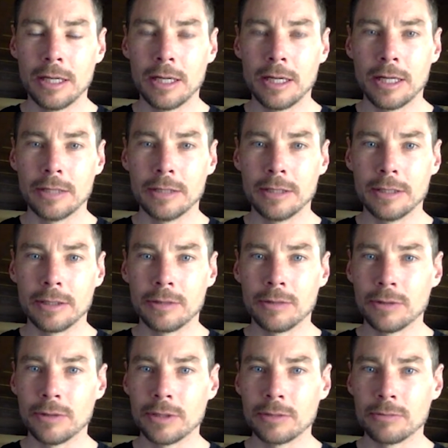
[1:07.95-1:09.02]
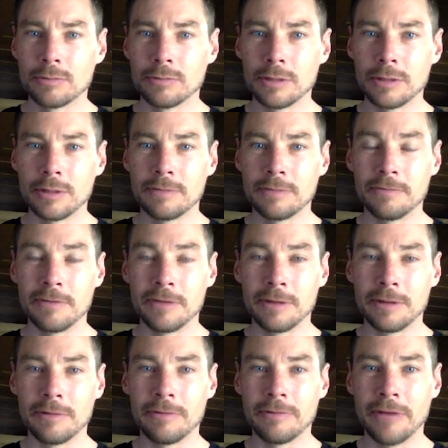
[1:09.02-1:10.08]
And the course is really
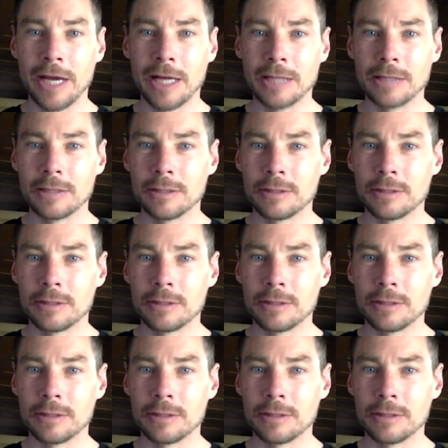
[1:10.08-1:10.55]
very fast,